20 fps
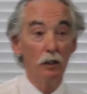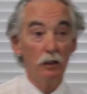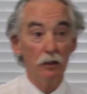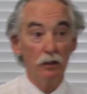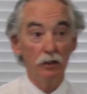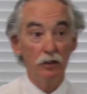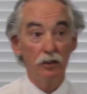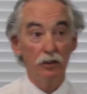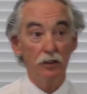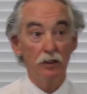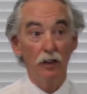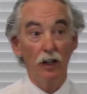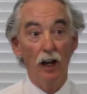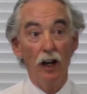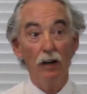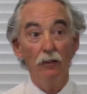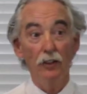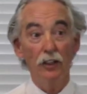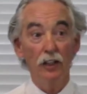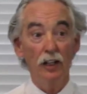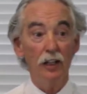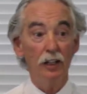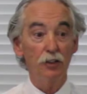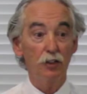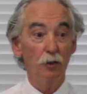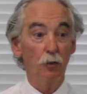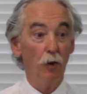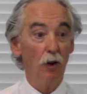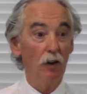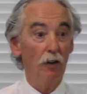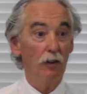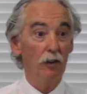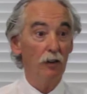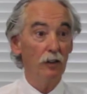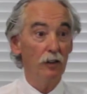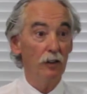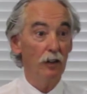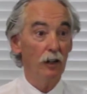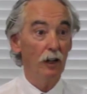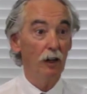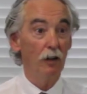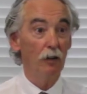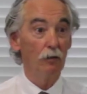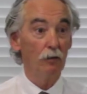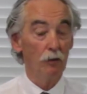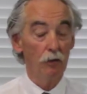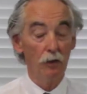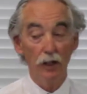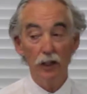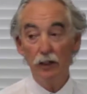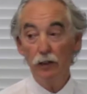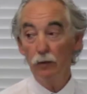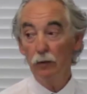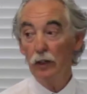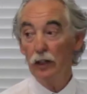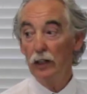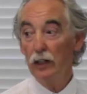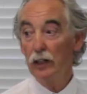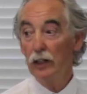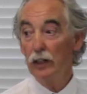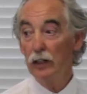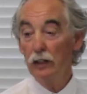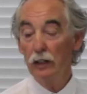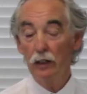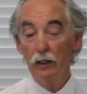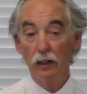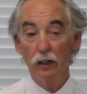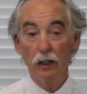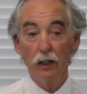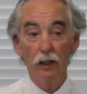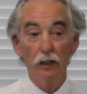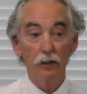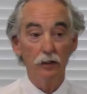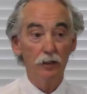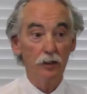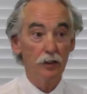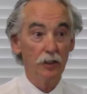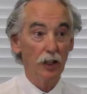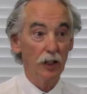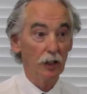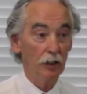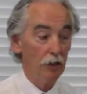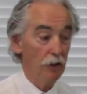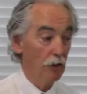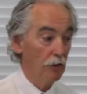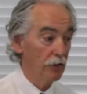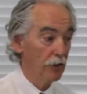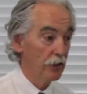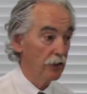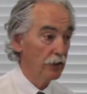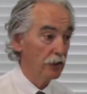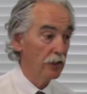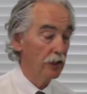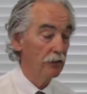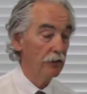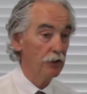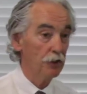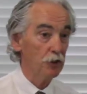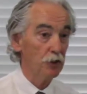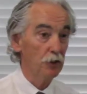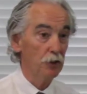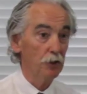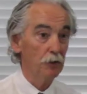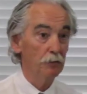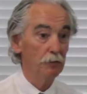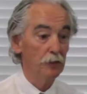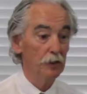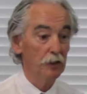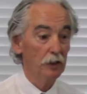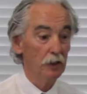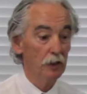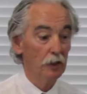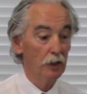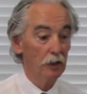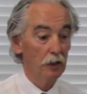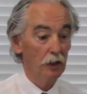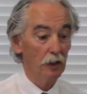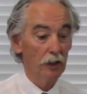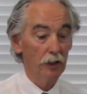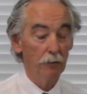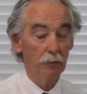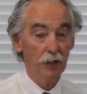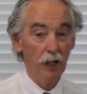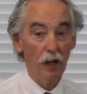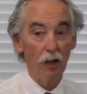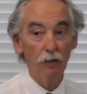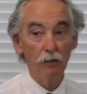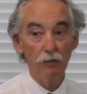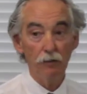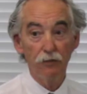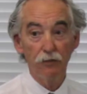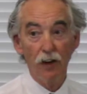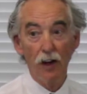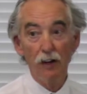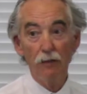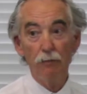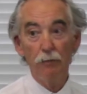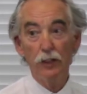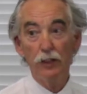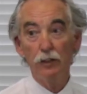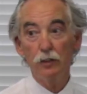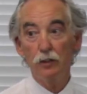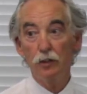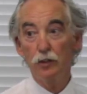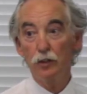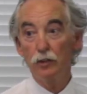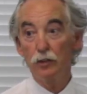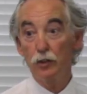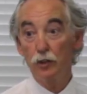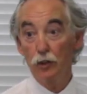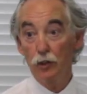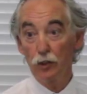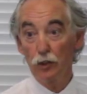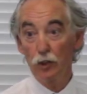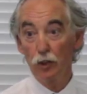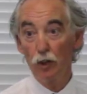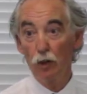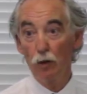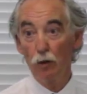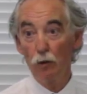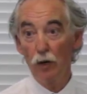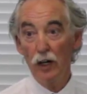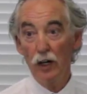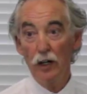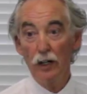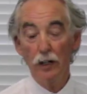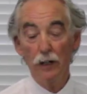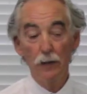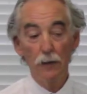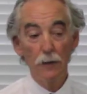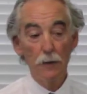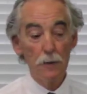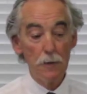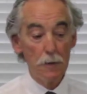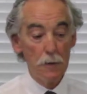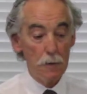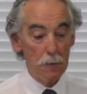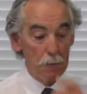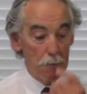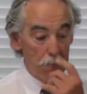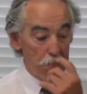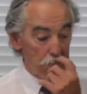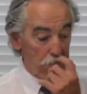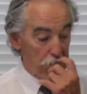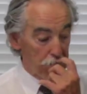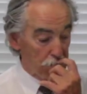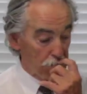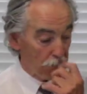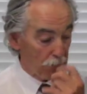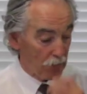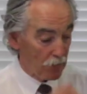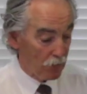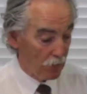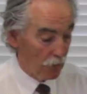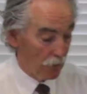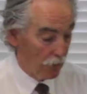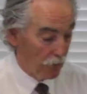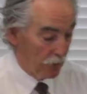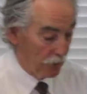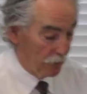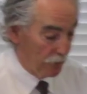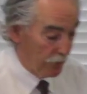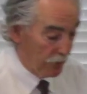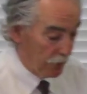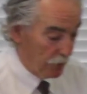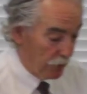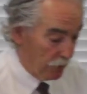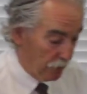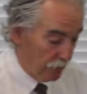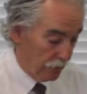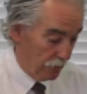is have a glass of water out right away and take it over and give it to them. Lay them down, 5 minutes, it should go away. All right, thank you.